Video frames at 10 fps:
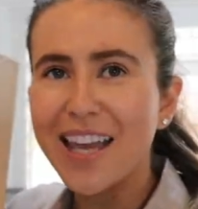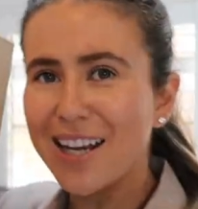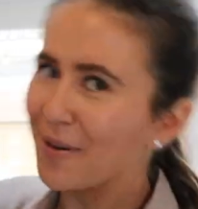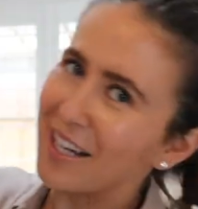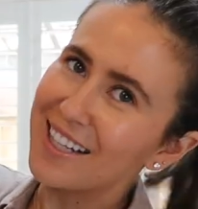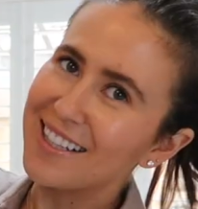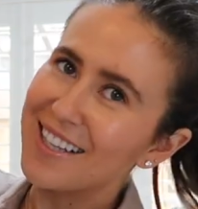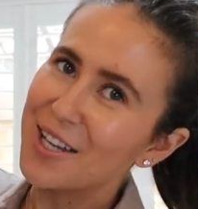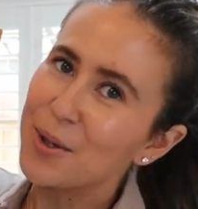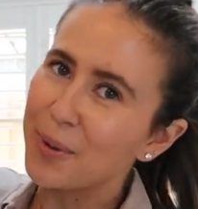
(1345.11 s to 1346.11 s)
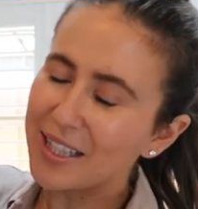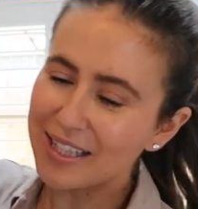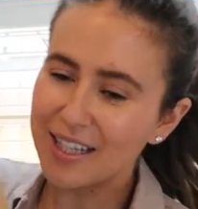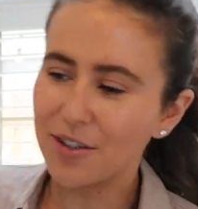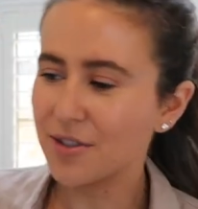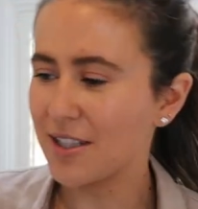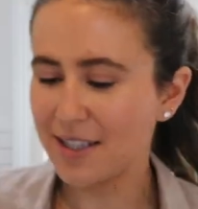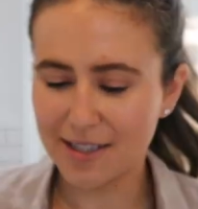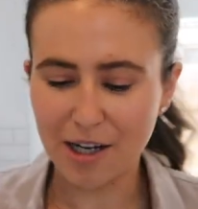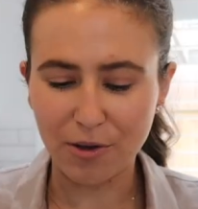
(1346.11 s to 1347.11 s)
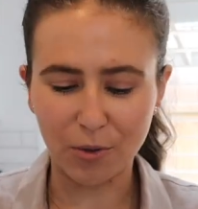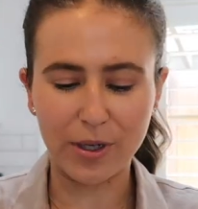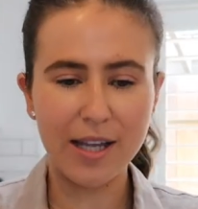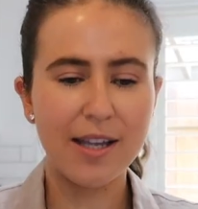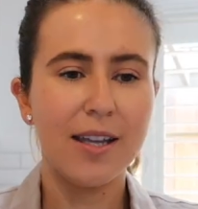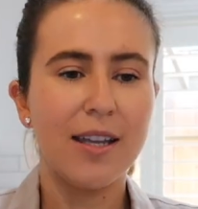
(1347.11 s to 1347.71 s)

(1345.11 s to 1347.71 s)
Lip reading: Anyway, quickly get onto this Zara order.